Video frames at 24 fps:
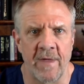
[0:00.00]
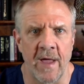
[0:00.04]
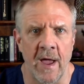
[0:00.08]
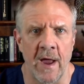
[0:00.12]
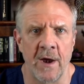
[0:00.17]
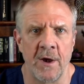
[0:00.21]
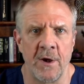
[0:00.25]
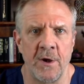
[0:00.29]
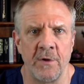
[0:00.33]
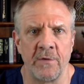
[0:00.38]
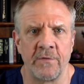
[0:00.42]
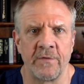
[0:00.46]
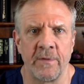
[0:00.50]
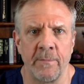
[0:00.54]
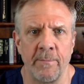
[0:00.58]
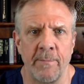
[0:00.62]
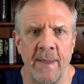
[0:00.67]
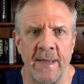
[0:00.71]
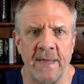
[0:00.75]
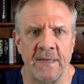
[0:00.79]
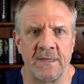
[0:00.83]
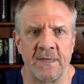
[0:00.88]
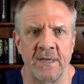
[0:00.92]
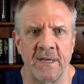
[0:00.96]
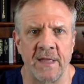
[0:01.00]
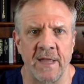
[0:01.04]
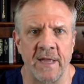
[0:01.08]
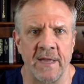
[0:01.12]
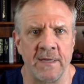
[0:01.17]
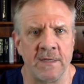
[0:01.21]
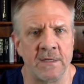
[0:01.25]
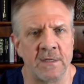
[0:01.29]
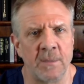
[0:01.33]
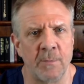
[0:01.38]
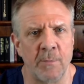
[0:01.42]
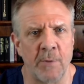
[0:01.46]
got to do some basic
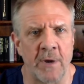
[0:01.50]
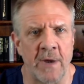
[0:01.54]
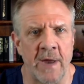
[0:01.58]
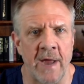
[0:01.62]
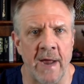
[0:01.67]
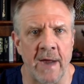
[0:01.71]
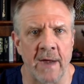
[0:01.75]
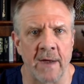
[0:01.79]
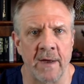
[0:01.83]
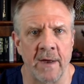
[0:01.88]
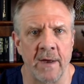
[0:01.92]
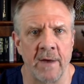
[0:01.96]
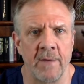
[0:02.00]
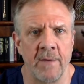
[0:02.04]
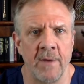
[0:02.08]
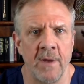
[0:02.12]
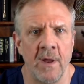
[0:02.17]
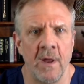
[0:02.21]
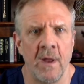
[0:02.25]
things to protect it.